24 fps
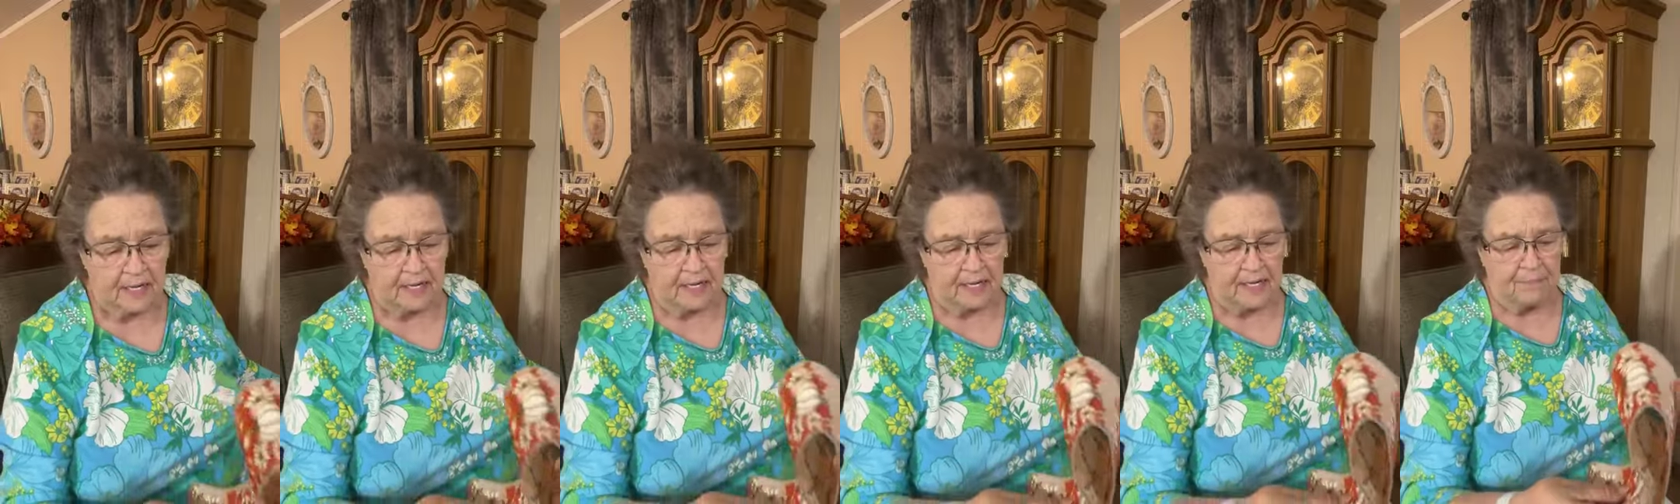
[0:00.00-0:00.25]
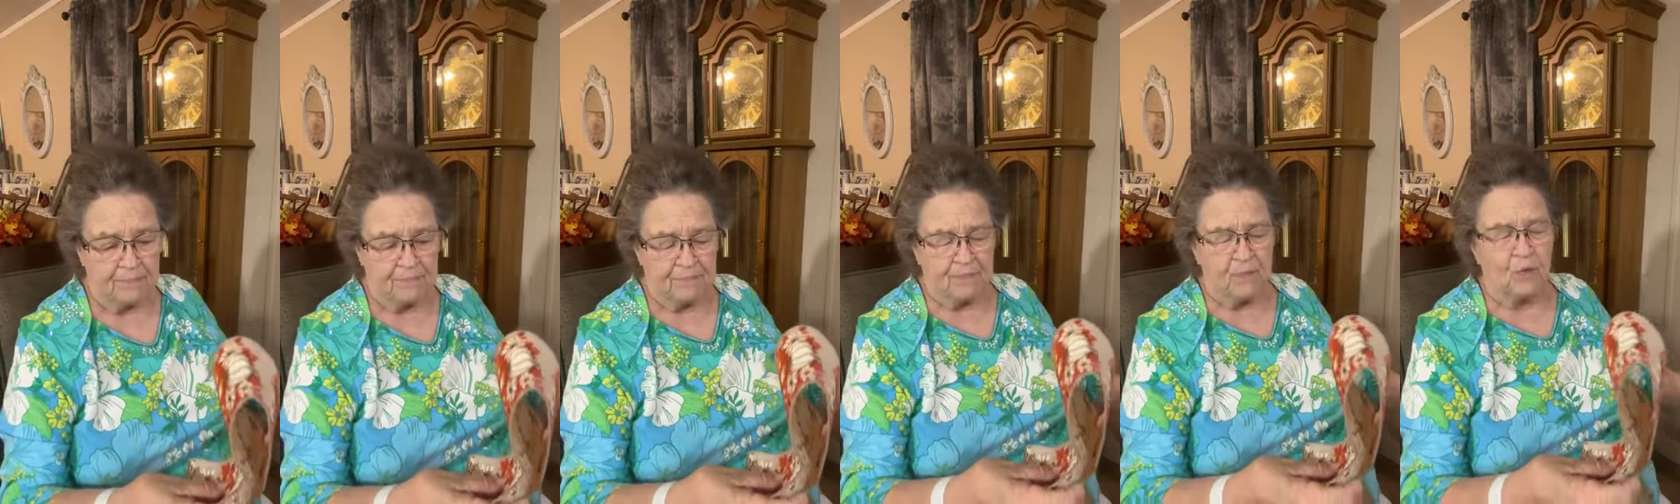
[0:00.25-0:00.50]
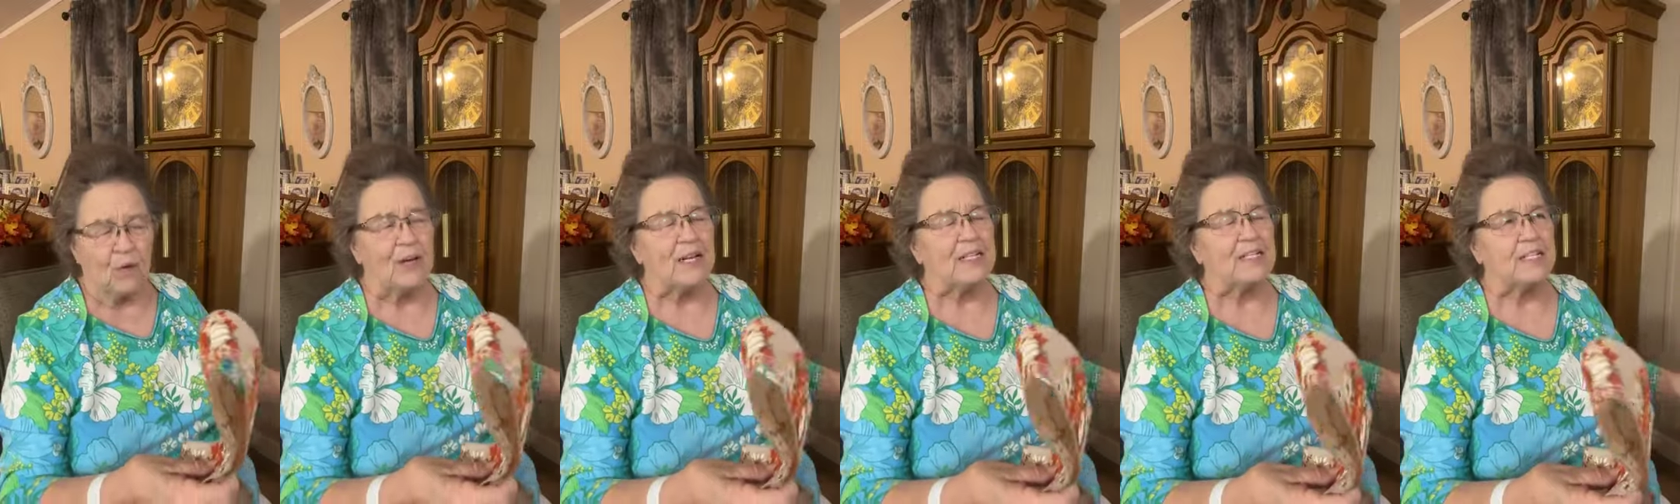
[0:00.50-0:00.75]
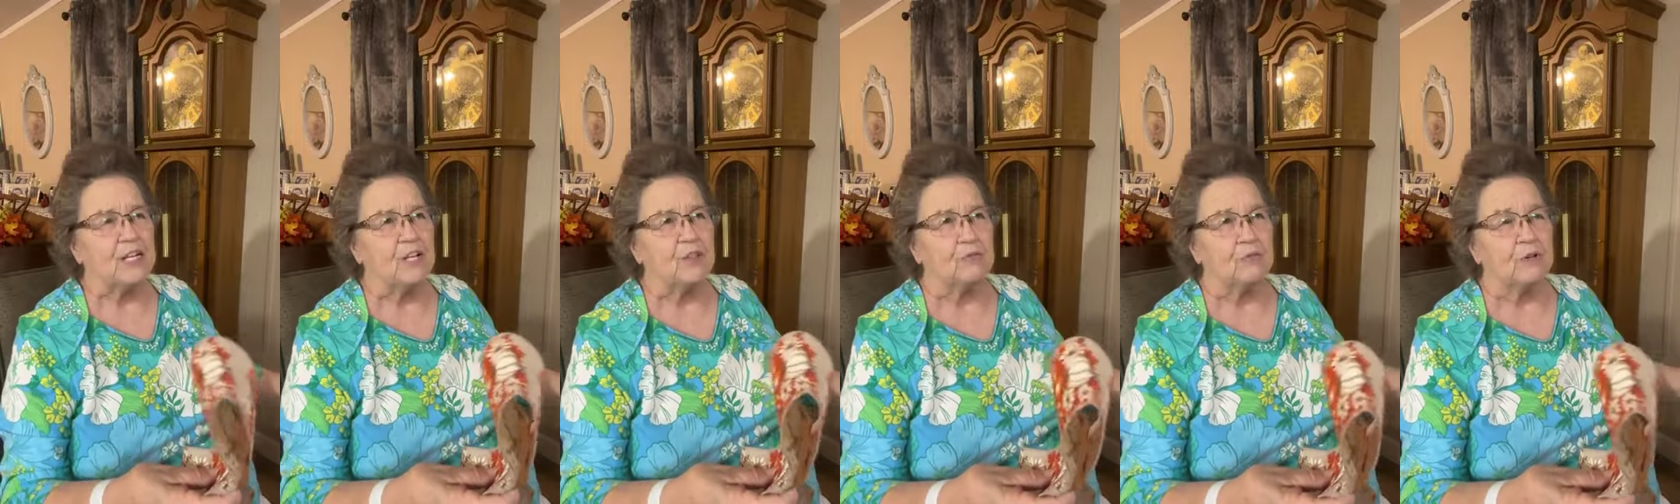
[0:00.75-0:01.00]
Well,
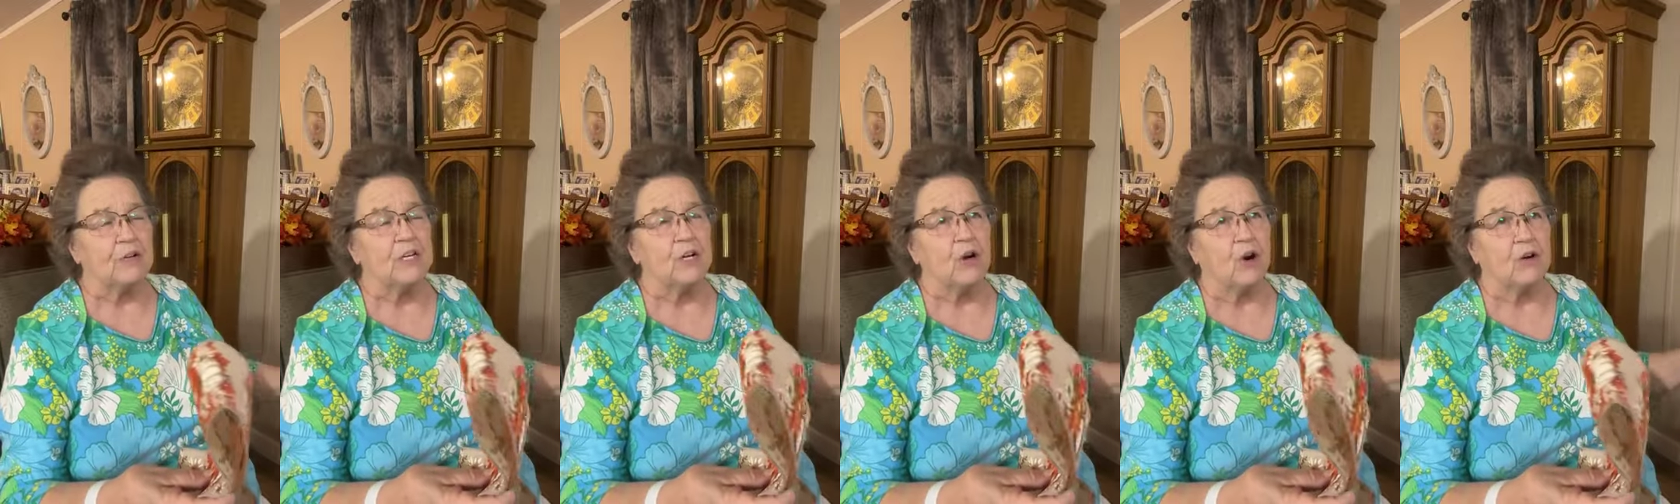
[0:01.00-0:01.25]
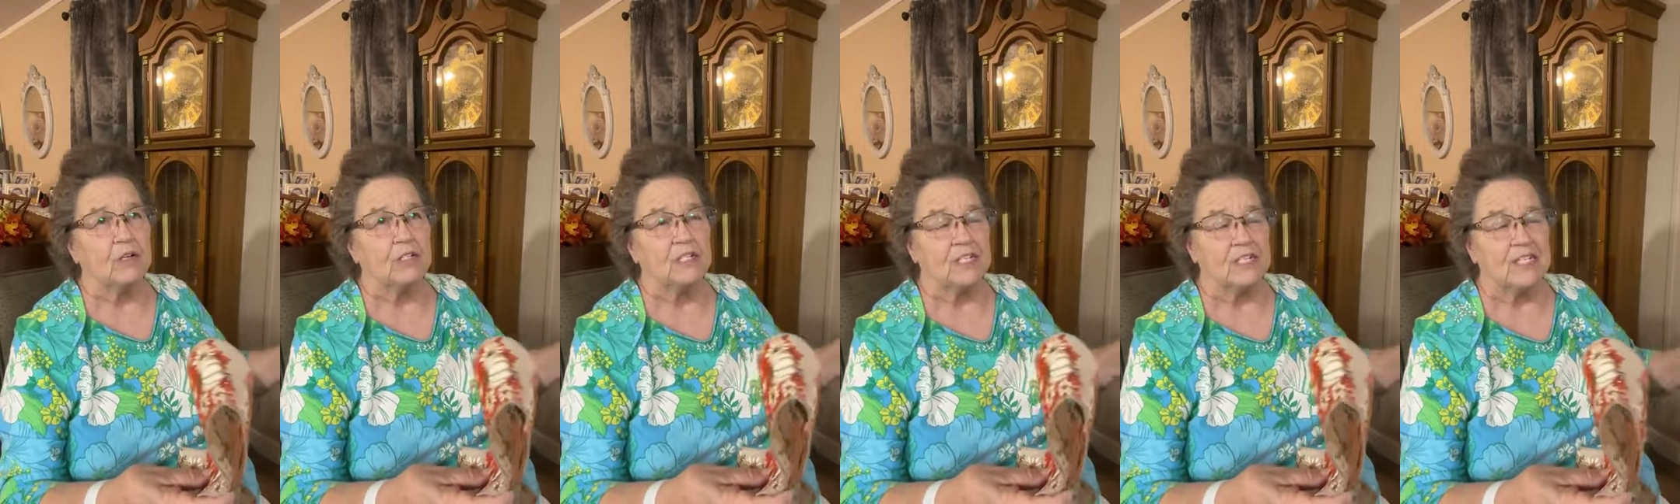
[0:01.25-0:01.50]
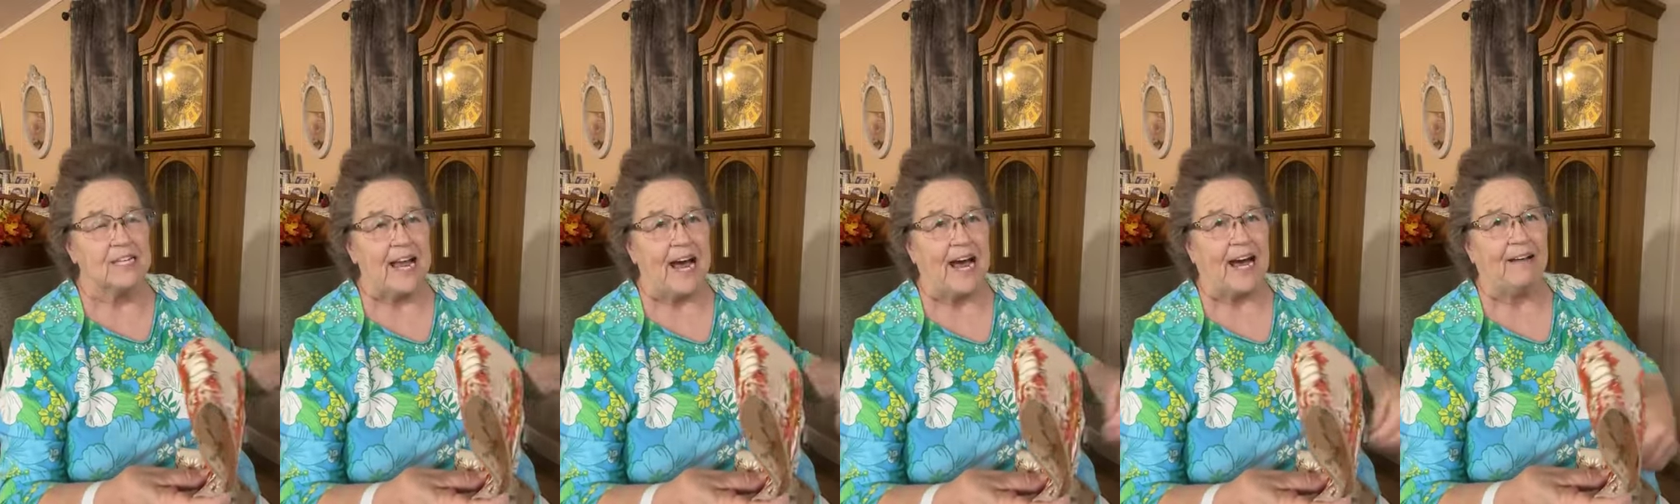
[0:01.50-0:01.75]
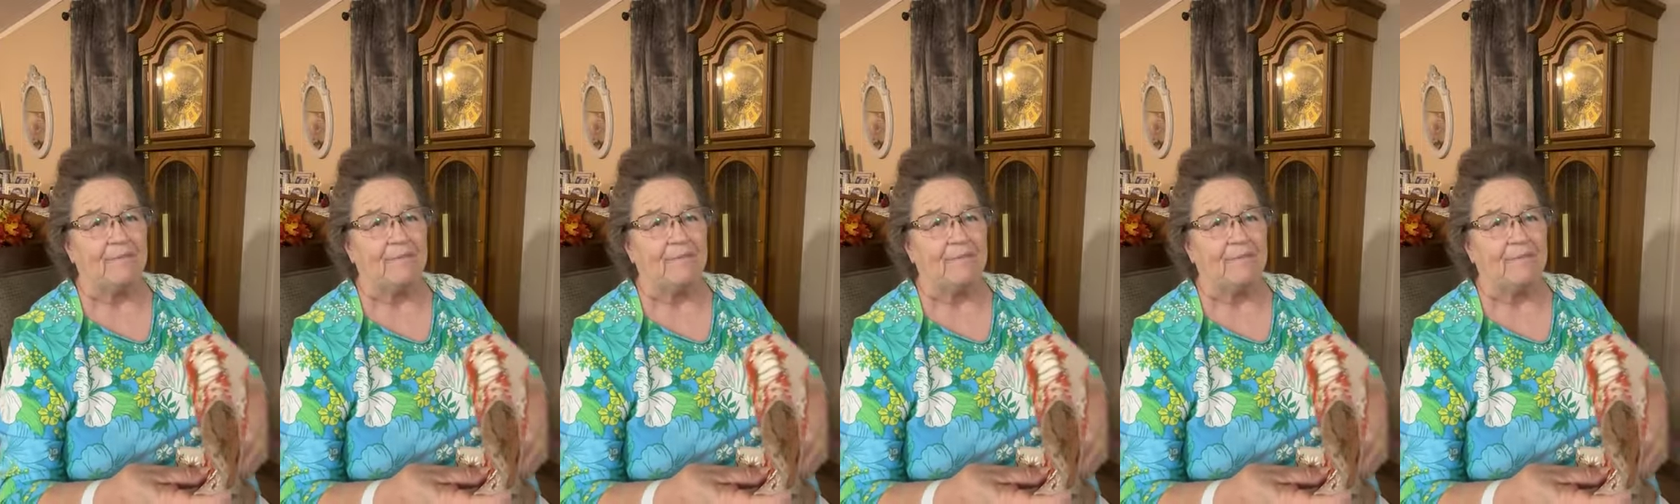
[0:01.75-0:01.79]
let's see, 3 yards is